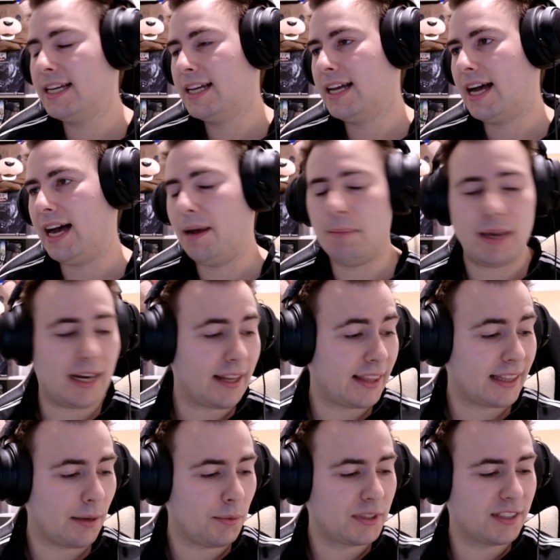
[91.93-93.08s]
and I
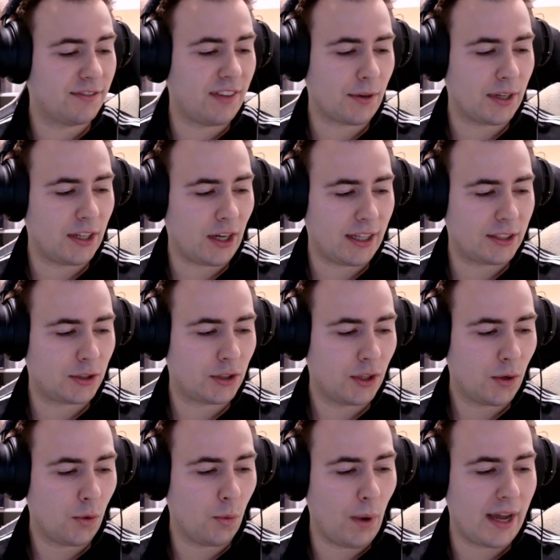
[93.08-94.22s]
think that was a very nice
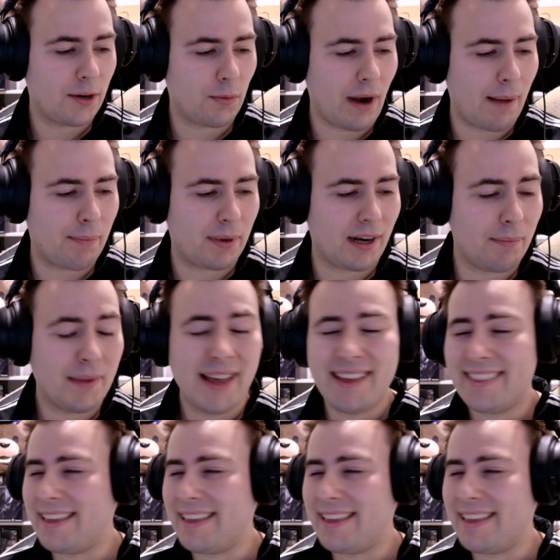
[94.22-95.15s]
way to wrap it up.